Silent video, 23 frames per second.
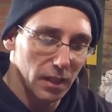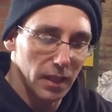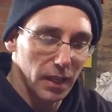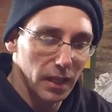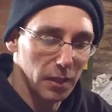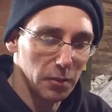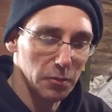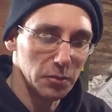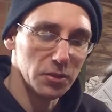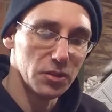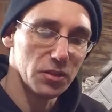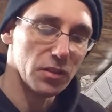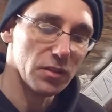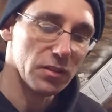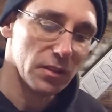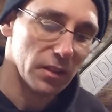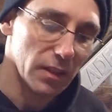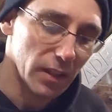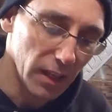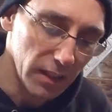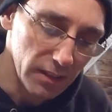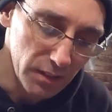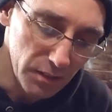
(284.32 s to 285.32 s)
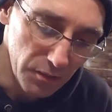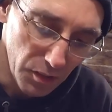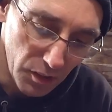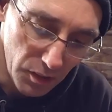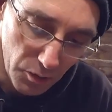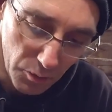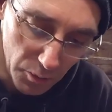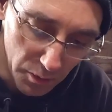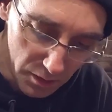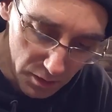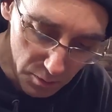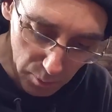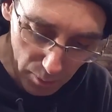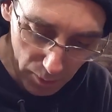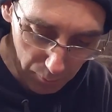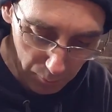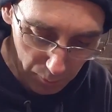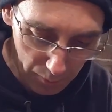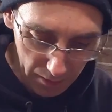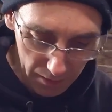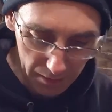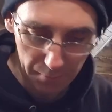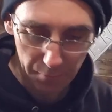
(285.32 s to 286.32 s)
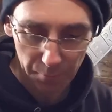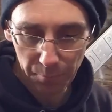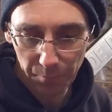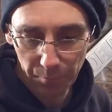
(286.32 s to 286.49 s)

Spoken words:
it was just a case of undoing the split pin